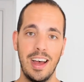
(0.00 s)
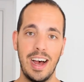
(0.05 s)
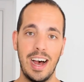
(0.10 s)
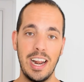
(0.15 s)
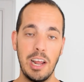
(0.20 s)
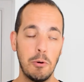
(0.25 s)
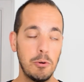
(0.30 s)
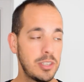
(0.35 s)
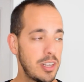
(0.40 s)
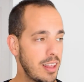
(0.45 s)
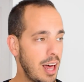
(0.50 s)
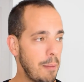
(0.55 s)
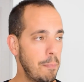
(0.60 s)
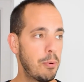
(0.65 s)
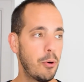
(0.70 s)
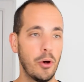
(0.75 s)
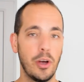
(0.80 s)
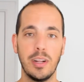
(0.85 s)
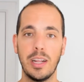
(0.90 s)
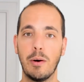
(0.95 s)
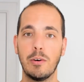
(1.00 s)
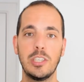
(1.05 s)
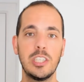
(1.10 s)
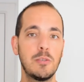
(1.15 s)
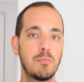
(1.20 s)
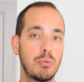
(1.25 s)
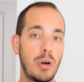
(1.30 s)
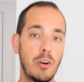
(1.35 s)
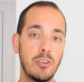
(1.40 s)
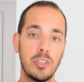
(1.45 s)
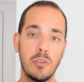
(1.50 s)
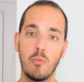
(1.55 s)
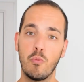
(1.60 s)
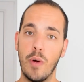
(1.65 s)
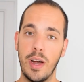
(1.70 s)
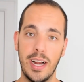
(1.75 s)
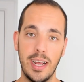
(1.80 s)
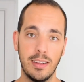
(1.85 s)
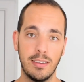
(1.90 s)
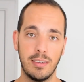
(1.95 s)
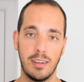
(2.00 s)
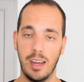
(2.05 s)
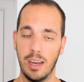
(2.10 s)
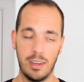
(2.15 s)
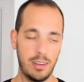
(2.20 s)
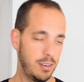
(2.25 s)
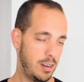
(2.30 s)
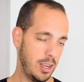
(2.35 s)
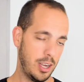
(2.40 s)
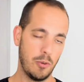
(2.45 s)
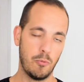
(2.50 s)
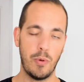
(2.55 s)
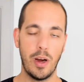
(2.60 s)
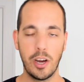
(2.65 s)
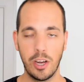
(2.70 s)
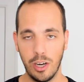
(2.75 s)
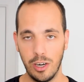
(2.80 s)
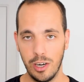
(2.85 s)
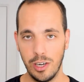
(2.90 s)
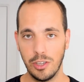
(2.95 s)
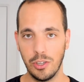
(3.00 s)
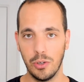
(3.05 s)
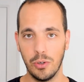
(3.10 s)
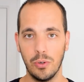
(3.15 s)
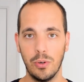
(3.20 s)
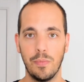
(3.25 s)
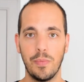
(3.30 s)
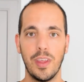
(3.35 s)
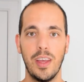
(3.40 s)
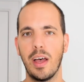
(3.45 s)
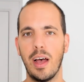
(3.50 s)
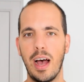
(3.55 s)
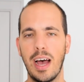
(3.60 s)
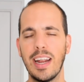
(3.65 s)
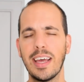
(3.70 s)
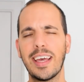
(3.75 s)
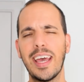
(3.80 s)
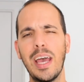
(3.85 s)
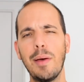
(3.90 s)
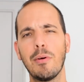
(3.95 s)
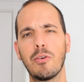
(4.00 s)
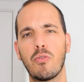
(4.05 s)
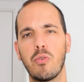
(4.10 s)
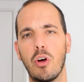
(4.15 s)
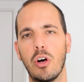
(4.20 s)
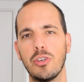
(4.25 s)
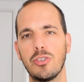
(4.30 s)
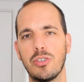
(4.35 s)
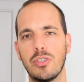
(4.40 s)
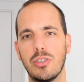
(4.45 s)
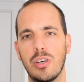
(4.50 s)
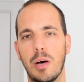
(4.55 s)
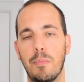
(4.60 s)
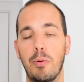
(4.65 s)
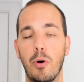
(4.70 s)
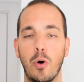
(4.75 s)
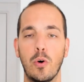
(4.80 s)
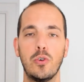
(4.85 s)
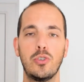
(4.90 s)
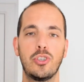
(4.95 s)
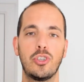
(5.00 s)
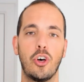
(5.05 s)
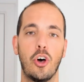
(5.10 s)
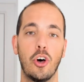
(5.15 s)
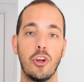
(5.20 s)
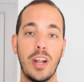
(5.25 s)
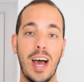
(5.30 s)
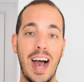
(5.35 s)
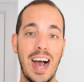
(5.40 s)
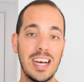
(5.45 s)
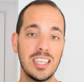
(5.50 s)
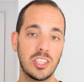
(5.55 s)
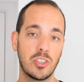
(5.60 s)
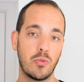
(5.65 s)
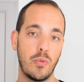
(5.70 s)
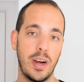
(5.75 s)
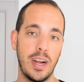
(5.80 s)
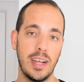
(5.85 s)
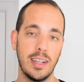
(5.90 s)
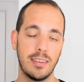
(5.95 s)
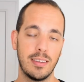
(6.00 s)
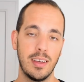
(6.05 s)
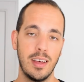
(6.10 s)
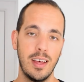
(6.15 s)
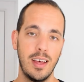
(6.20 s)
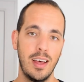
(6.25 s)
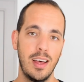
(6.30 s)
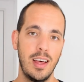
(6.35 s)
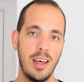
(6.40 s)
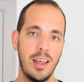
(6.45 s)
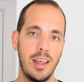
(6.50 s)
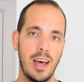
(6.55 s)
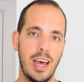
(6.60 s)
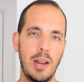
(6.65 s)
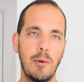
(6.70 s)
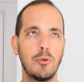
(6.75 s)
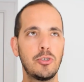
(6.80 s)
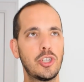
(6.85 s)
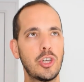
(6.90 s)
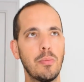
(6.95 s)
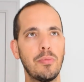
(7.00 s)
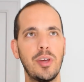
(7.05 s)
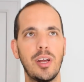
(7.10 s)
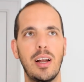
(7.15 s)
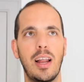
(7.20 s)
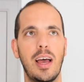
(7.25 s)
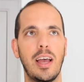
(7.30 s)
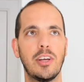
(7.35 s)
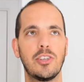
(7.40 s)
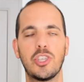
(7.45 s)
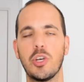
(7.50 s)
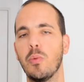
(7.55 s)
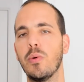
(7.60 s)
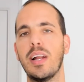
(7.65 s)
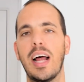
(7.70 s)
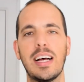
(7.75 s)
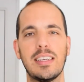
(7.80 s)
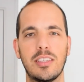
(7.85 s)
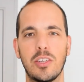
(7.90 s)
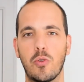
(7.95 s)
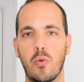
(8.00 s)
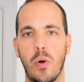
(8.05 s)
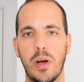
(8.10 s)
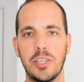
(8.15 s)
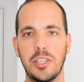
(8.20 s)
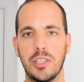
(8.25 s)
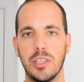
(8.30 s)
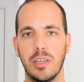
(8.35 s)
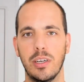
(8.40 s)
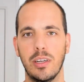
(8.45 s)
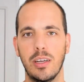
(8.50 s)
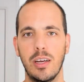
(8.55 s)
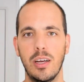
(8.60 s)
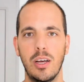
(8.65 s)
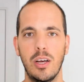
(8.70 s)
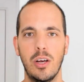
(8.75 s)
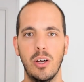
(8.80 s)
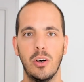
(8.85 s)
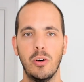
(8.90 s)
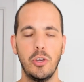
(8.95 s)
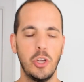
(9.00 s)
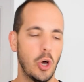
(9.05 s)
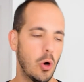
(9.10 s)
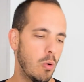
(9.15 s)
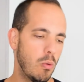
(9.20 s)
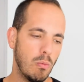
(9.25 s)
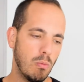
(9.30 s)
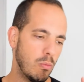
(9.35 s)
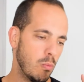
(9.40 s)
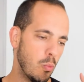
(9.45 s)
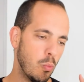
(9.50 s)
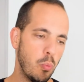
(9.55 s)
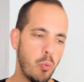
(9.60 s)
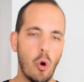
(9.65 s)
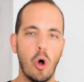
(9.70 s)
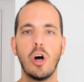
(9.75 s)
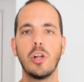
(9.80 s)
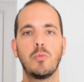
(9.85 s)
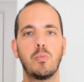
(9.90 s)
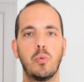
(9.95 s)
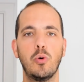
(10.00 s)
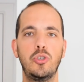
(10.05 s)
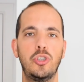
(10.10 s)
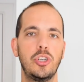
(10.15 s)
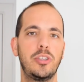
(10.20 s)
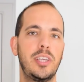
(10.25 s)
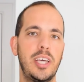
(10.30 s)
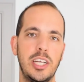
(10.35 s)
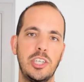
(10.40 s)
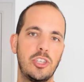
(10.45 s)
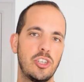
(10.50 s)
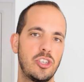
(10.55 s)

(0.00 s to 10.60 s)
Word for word: And it was at that point, I was just browsing Reddit like, like I regularly do, and I came across a post on Ask Reddit and it was something like someone asked the question, you know, what would you teach